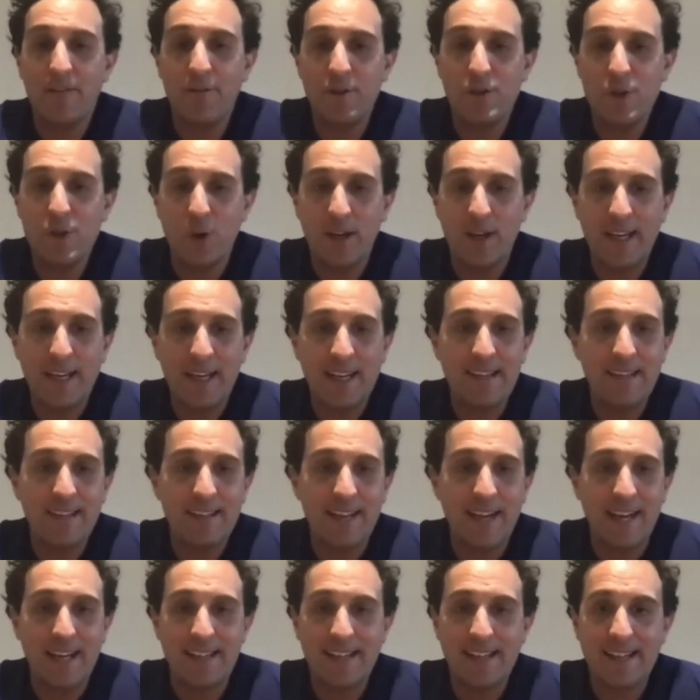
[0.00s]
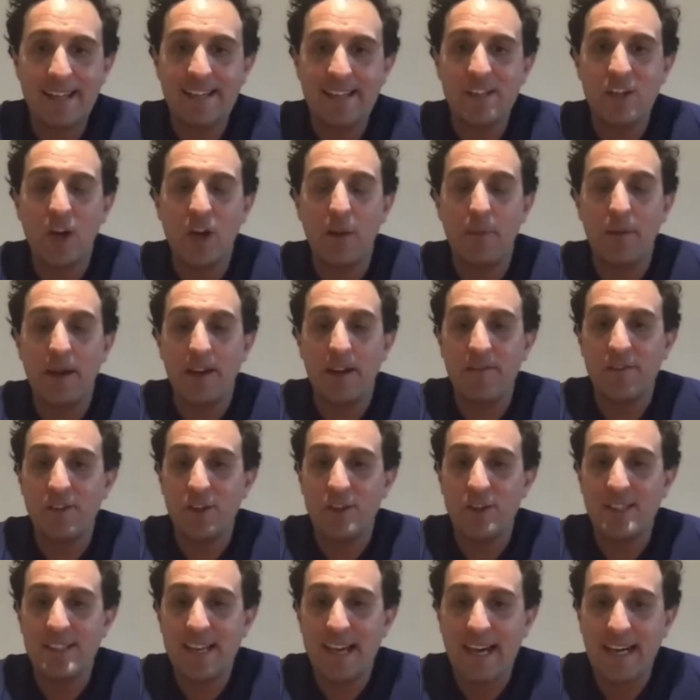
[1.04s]
joining in today, taking time out of your
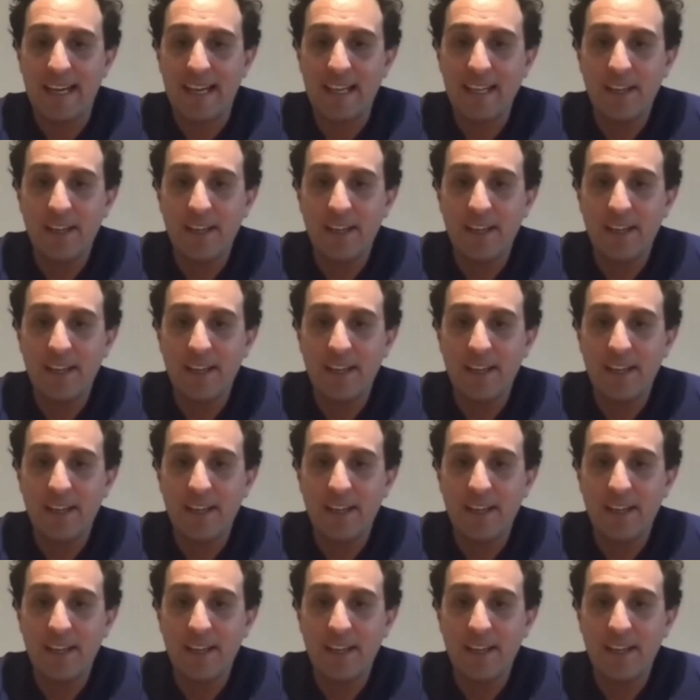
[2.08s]
day